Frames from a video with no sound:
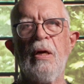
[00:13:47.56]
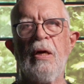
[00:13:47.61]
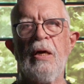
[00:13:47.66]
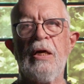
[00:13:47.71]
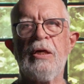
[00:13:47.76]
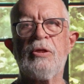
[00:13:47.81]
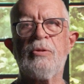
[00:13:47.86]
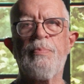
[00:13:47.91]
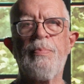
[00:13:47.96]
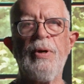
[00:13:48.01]

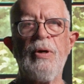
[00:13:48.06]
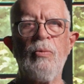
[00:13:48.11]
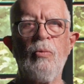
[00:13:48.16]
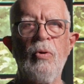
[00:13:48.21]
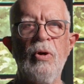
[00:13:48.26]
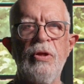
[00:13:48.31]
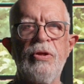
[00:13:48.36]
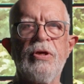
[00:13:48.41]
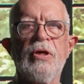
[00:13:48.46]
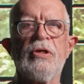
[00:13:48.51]
it's been
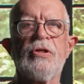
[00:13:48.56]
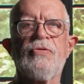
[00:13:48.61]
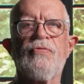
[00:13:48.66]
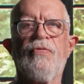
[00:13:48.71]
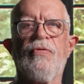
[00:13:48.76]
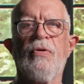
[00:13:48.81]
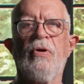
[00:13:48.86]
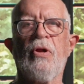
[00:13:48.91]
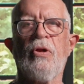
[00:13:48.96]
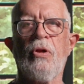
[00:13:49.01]
with us
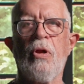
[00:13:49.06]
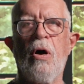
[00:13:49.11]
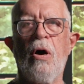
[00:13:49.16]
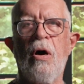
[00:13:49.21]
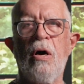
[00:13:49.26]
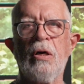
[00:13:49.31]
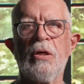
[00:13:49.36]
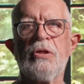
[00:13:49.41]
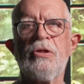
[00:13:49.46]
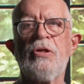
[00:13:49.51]
for a
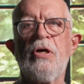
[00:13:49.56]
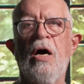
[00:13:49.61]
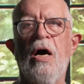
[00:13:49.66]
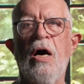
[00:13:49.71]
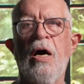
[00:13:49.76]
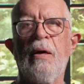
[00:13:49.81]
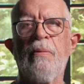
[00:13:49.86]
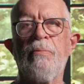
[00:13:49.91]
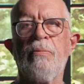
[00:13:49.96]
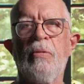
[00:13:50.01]
long
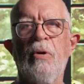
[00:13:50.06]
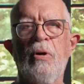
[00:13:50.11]
time,